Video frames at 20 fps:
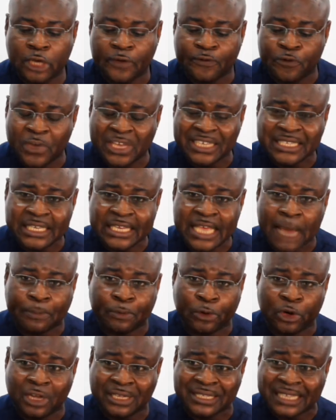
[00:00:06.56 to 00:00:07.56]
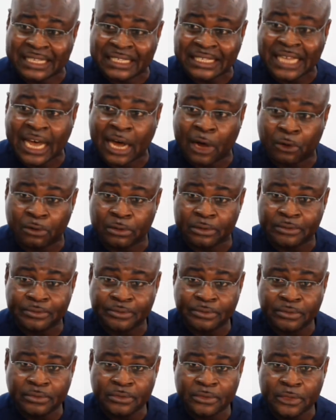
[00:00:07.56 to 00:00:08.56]
So if we see a product in town
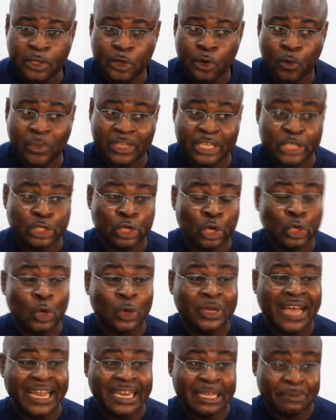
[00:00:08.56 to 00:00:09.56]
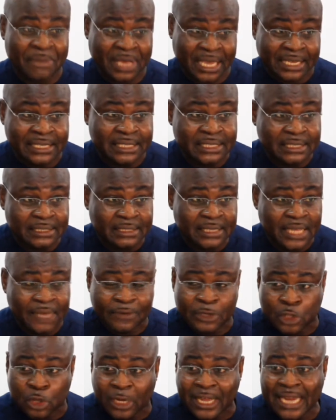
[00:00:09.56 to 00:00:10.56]
which is not locally made,
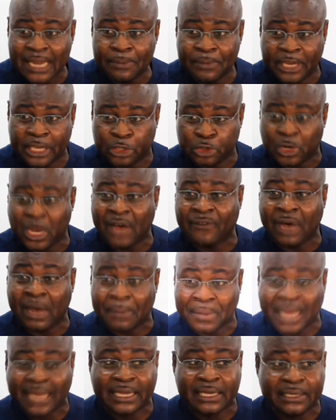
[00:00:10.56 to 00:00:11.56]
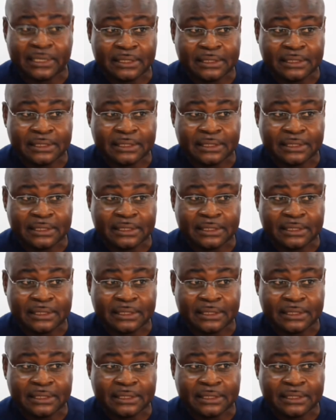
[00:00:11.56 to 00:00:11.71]
if it's locally made, it should have our mark.